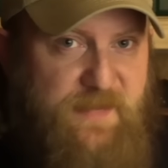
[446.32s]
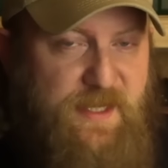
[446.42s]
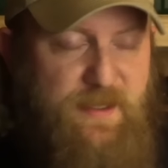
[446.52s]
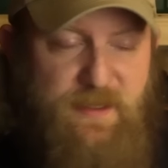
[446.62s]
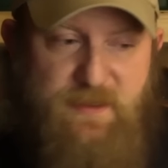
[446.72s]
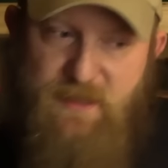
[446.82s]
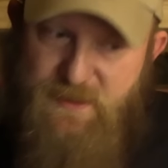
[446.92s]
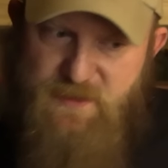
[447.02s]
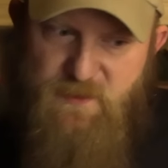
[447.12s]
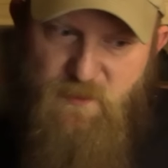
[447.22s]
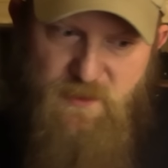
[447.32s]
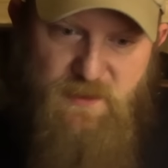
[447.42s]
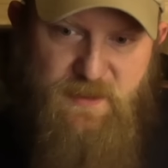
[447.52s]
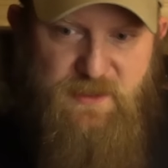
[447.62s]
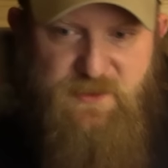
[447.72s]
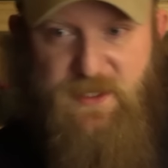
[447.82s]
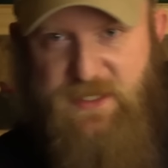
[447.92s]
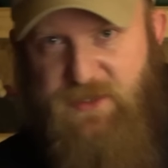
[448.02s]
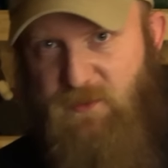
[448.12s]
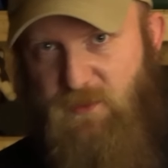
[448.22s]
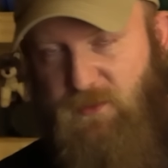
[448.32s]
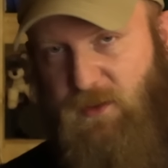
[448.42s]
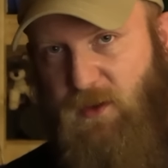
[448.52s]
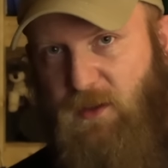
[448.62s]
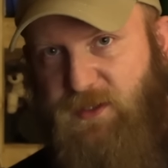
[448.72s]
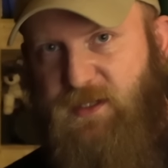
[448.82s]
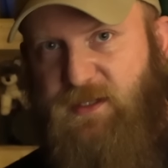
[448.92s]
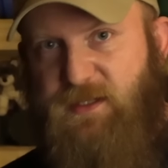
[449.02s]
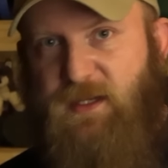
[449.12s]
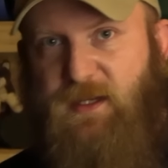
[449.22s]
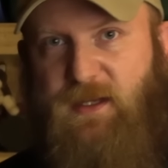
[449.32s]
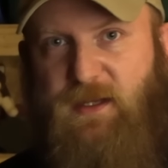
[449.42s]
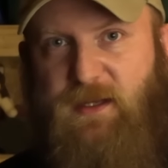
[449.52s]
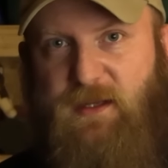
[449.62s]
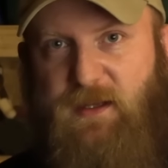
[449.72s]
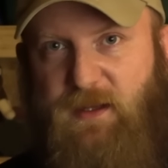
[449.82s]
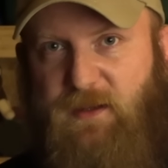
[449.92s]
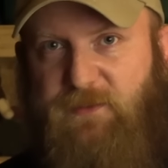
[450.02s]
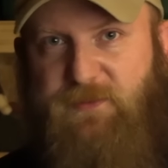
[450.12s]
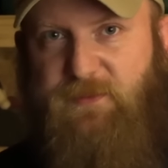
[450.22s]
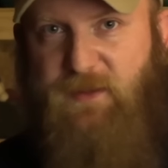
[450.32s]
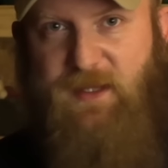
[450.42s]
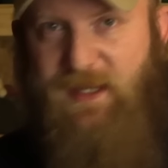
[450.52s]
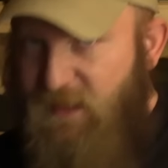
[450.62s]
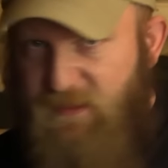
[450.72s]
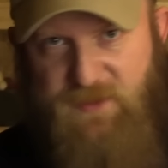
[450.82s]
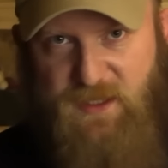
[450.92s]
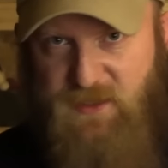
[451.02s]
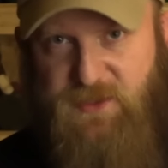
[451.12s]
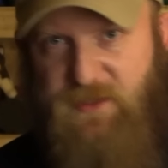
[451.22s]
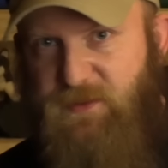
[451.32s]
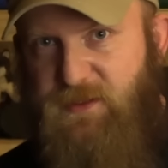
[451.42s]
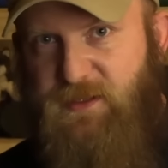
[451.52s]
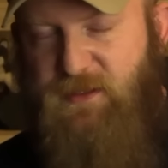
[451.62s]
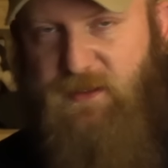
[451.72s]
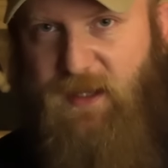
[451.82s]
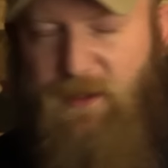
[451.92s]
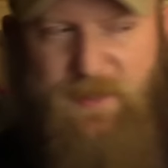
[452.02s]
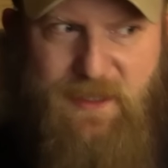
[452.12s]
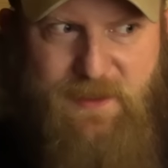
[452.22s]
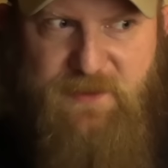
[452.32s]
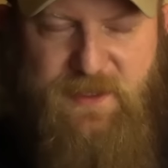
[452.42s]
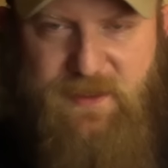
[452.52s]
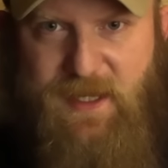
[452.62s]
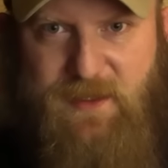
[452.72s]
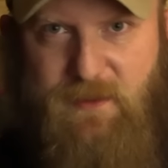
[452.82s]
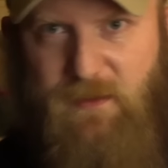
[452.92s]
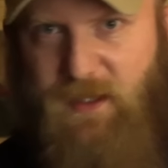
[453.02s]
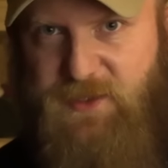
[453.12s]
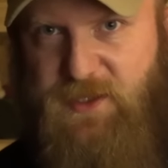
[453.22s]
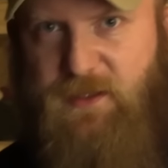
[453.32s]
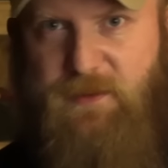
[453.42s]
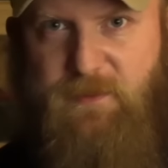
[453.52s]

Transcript: It doesn't really address the root causes of any of the issues. Not even the data collection,